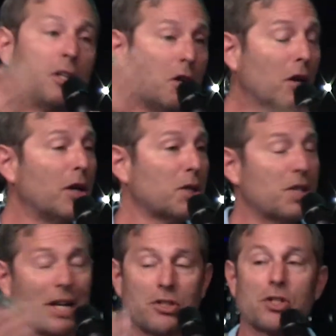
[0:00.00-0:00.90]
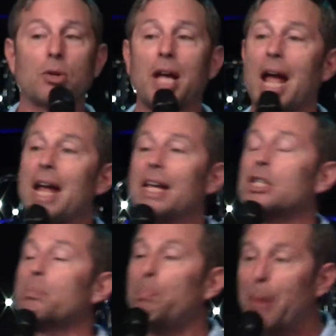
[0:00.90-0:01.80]
good, it's not just okay,
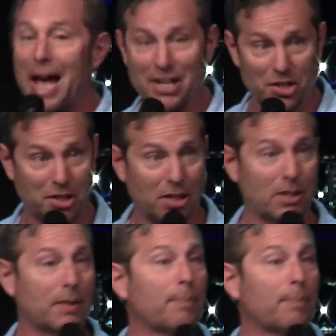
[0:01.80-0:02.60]
it's best.